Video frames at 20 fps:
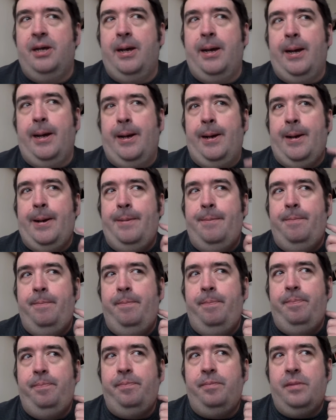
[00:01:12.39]

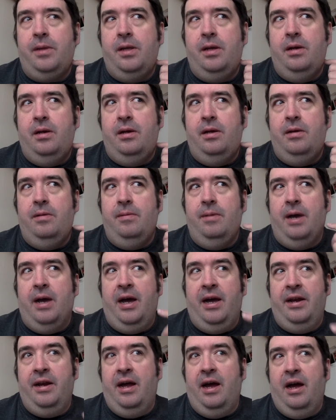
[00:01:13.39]

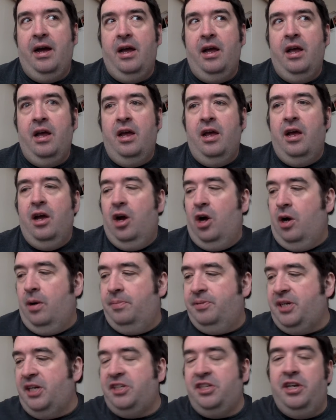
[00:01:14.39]
And
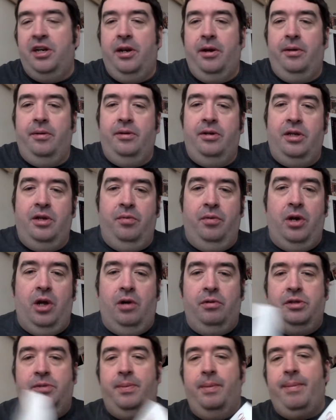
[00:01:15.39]
Obsession You Will
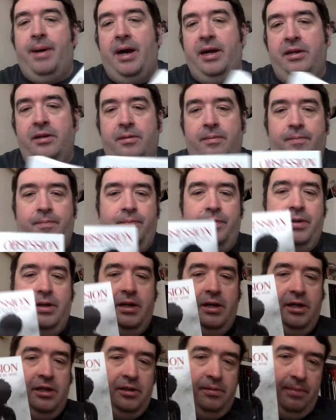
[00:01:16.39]
Always Be Mine
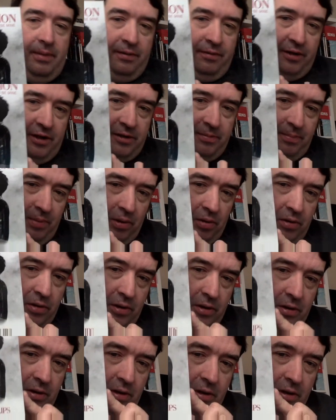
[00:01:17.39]
is my first book.